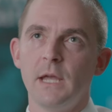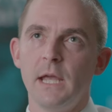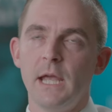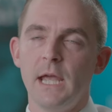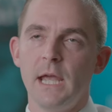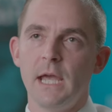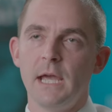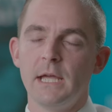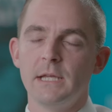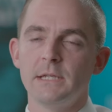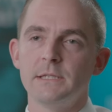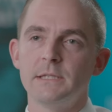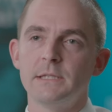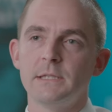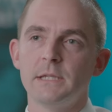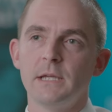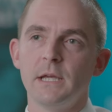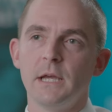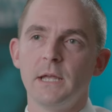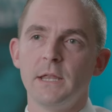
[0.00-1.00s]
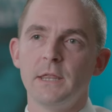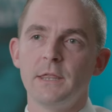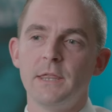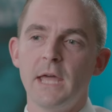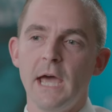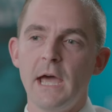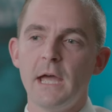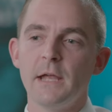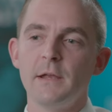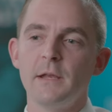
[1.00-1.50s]
And
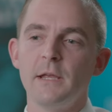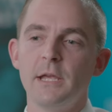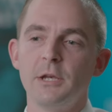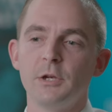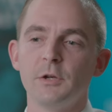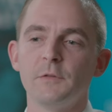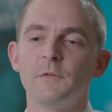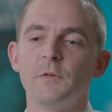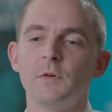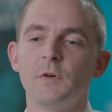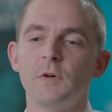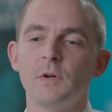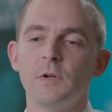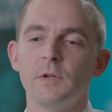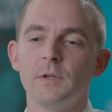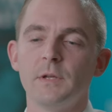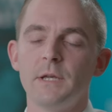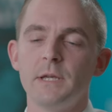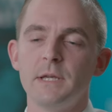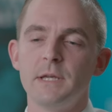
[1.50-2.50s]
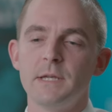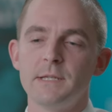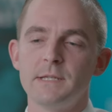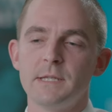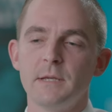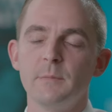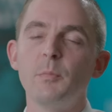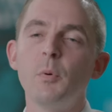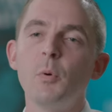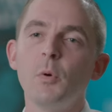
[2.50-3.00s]
that interval is
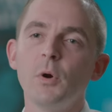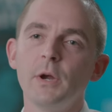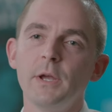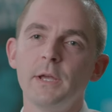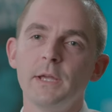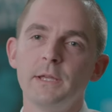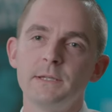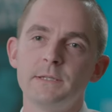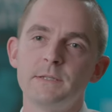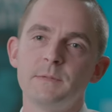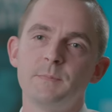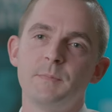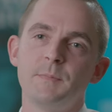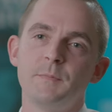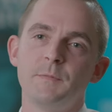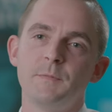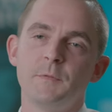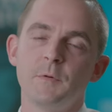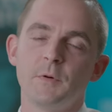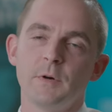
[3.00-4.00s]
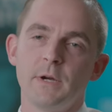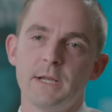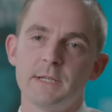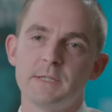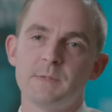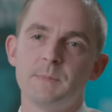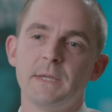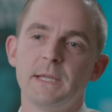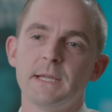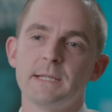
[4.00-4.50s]
important for
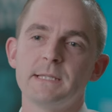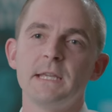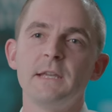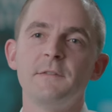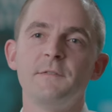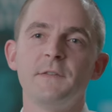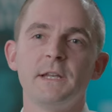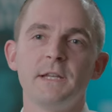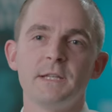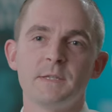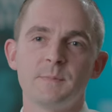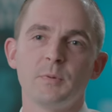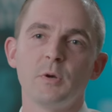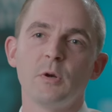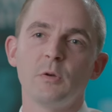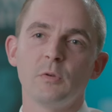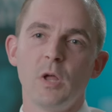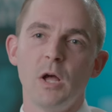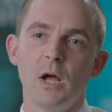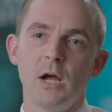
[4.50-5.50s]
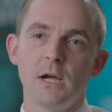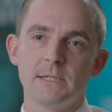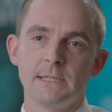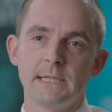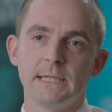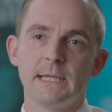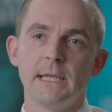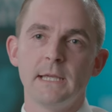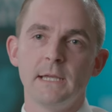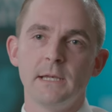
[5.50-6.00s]
us because if it is prolonged,
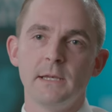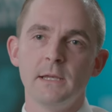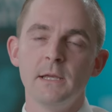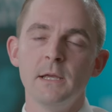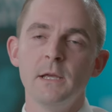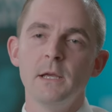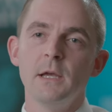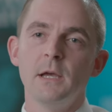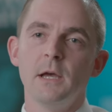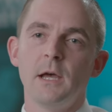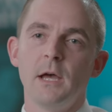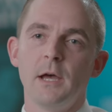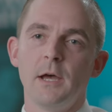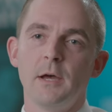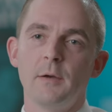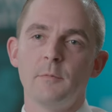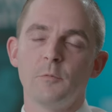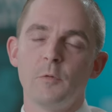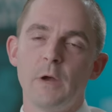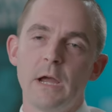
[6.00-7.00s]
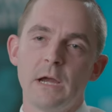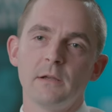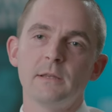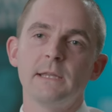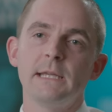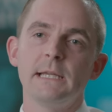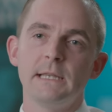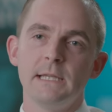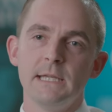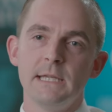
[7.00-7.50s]
it can um,
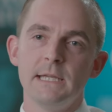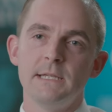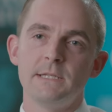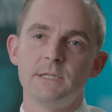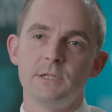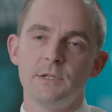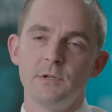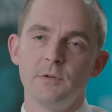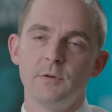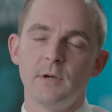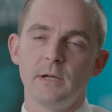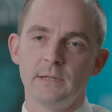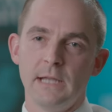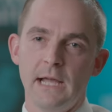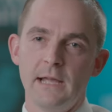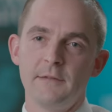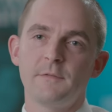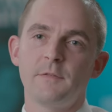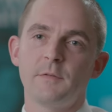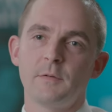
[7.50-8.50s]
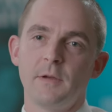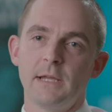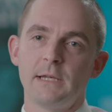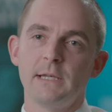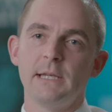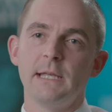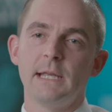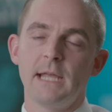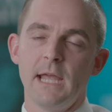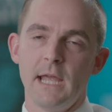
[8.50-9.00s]
rarely lead to a
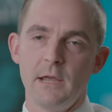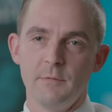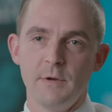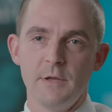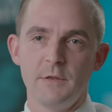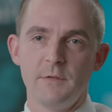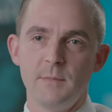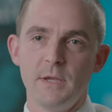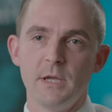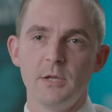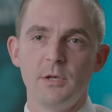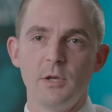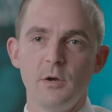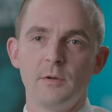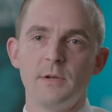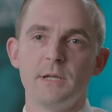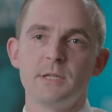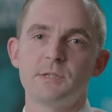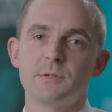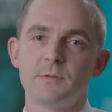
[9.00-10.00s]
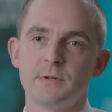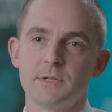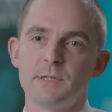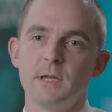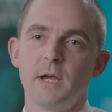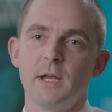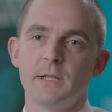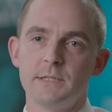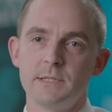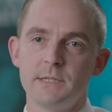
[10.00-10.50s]
life-threatening arrhythmia known as
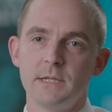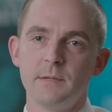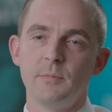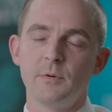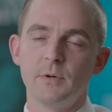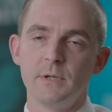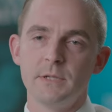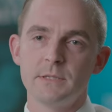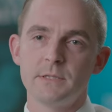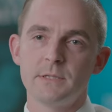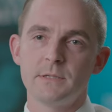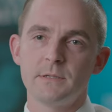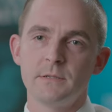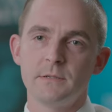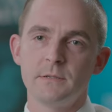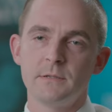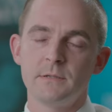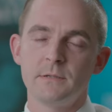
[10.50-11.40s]
torsades de pointes.